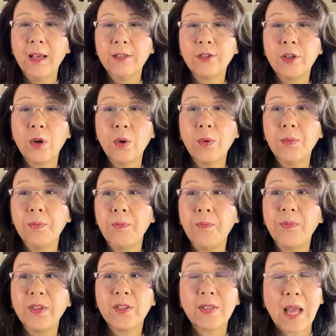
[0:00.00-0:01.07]
So
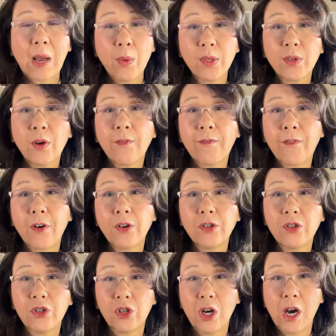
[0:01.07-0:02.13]
that was her
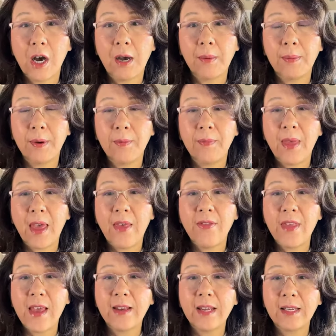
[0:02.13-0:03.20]
first job.
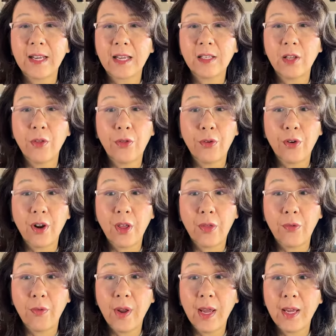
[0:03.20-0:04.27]
And then in
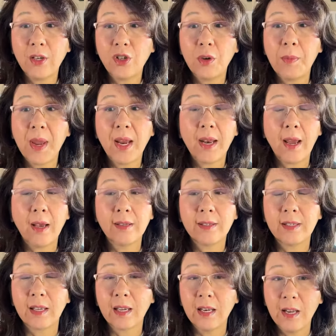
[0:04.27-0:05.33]
1933, she made a
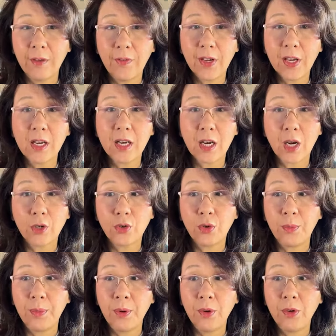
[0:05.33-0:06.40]
significant
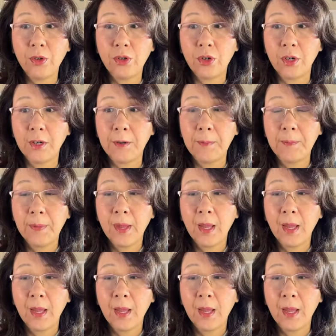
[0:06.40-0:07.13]
contribution